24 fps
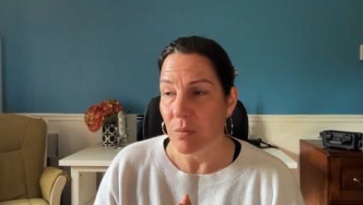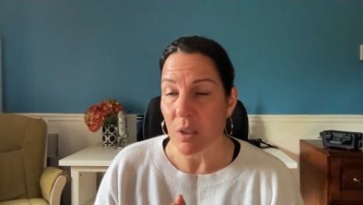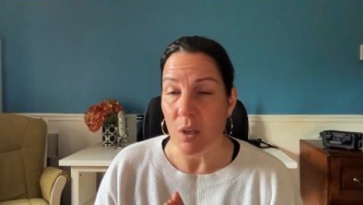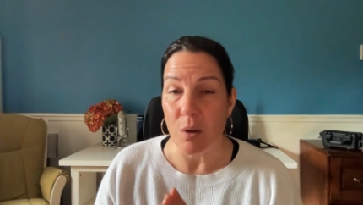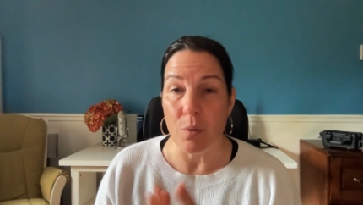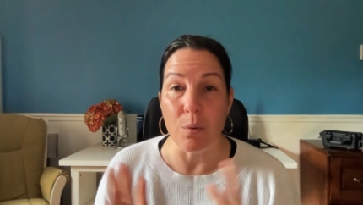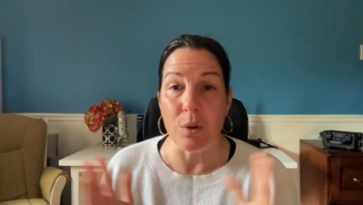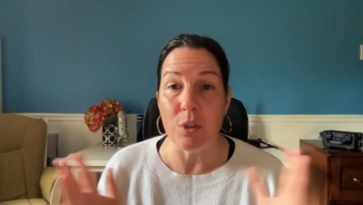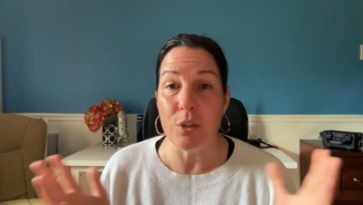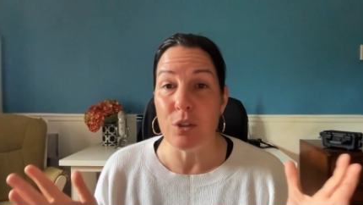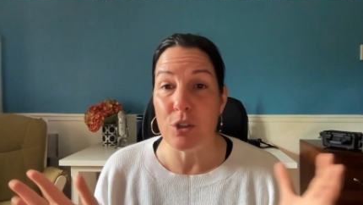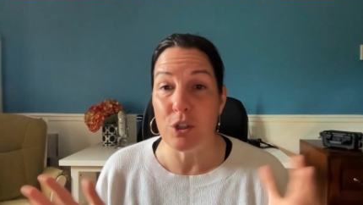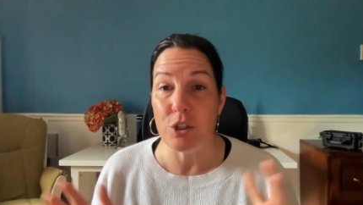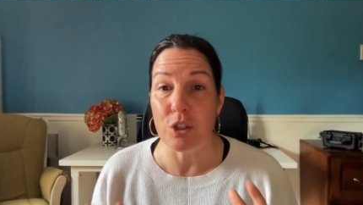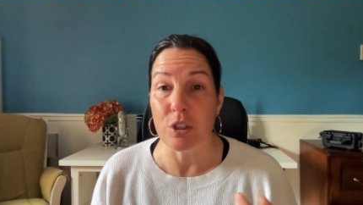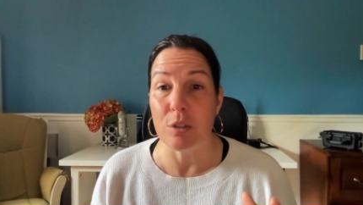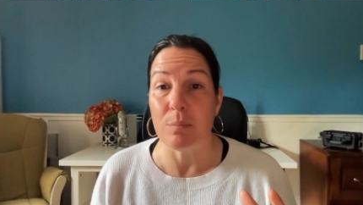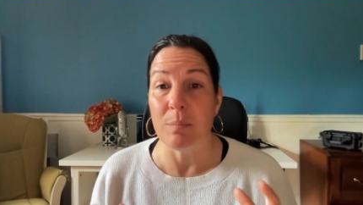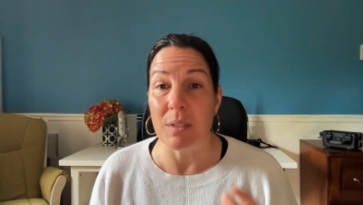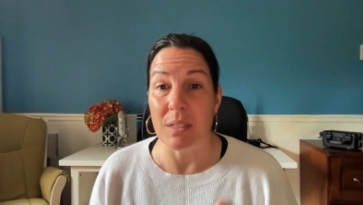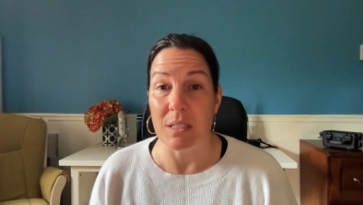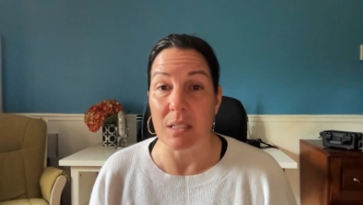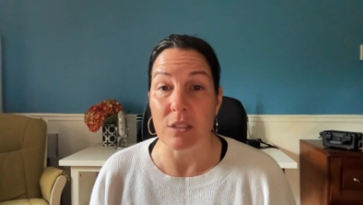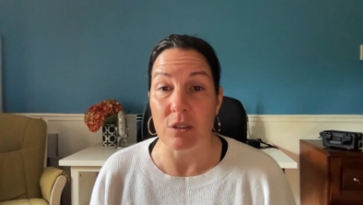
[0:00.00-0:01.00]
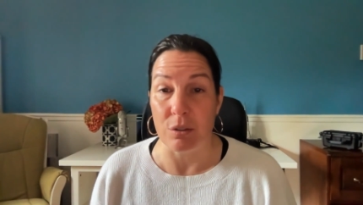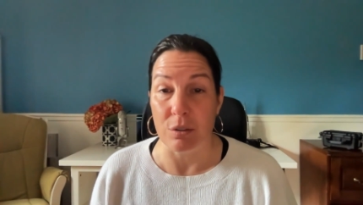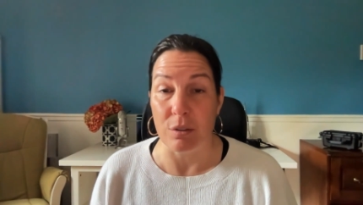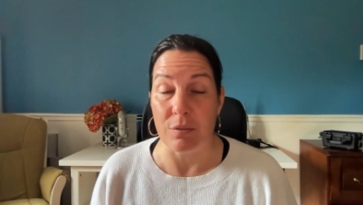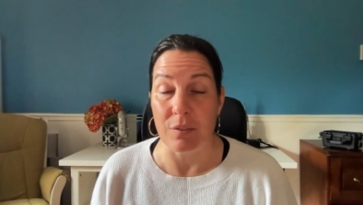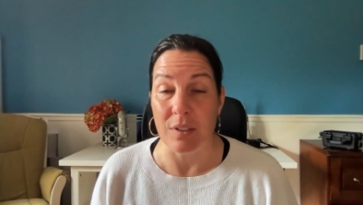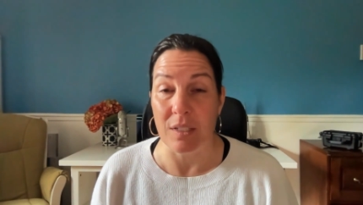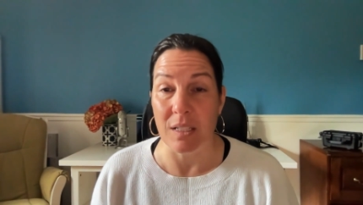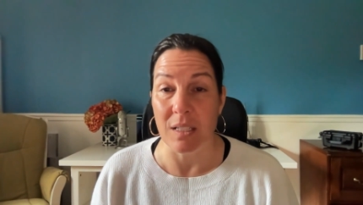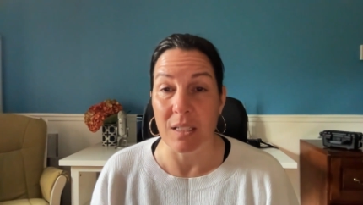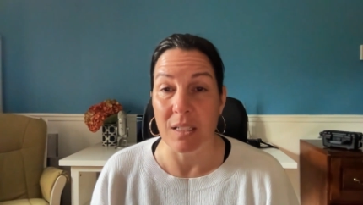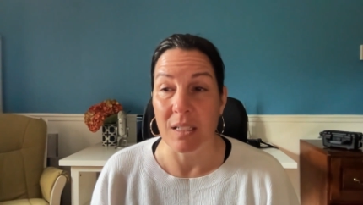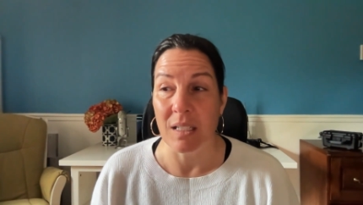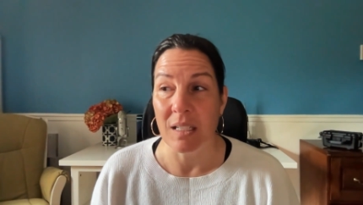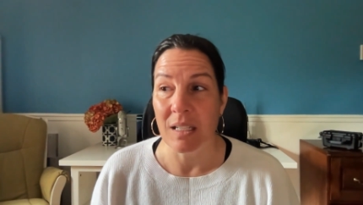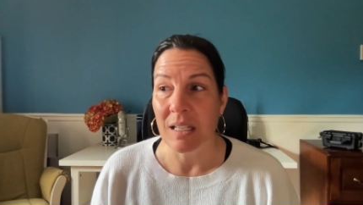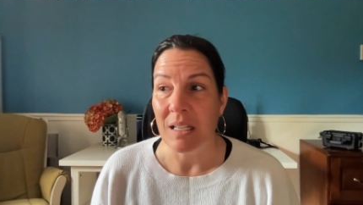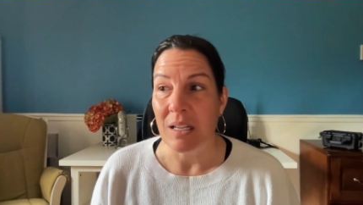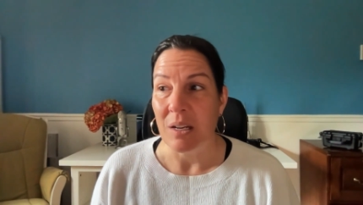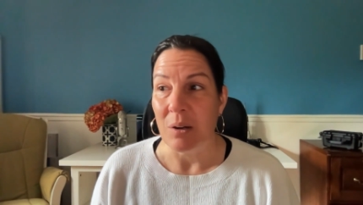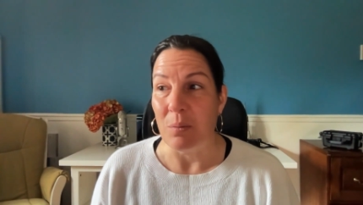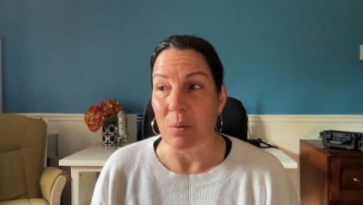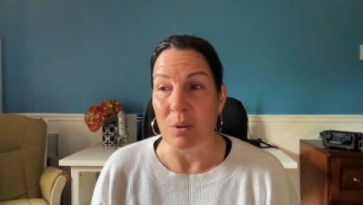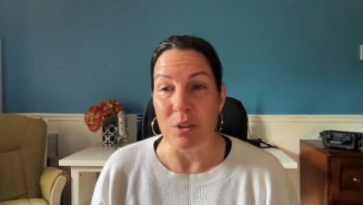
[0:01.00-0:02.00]
what you should be deserving,
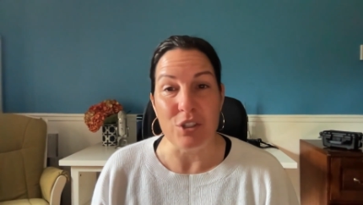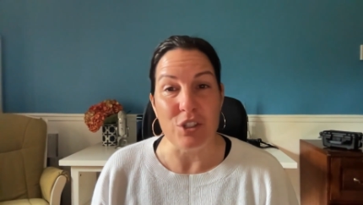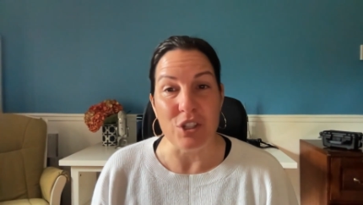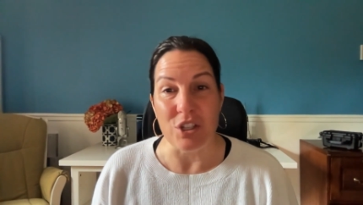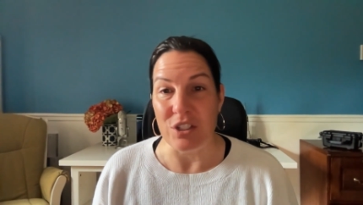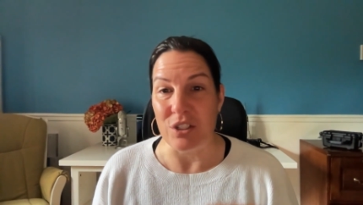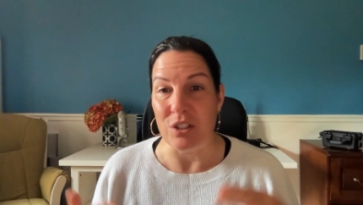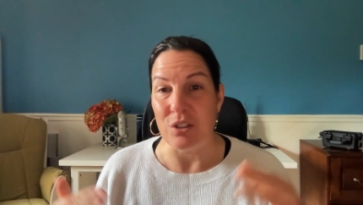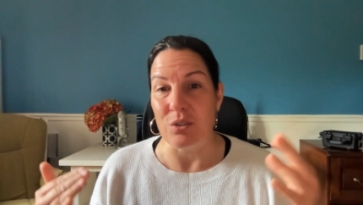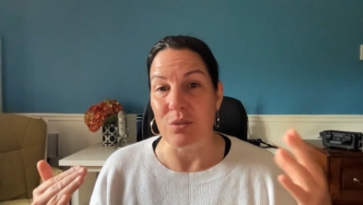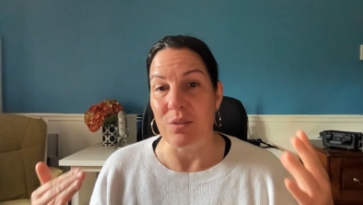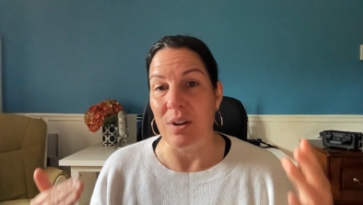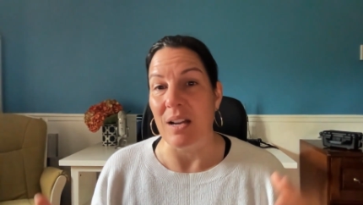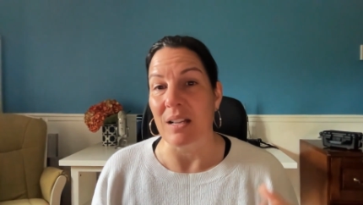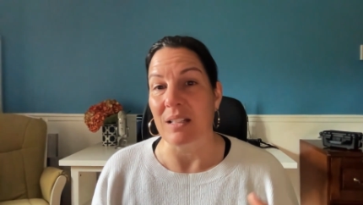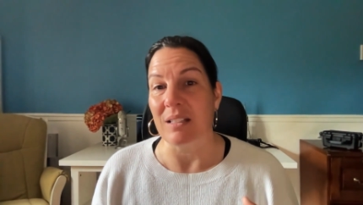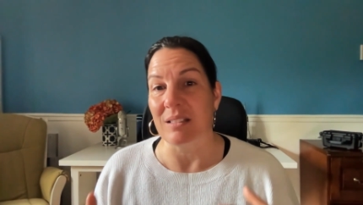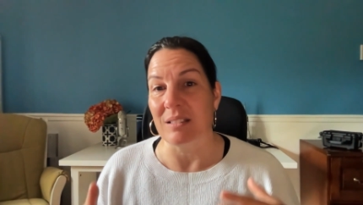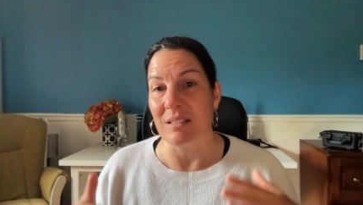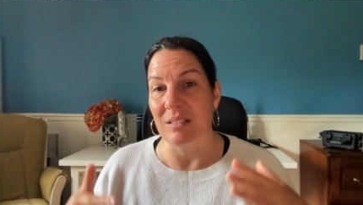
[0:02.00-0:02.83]
will just attract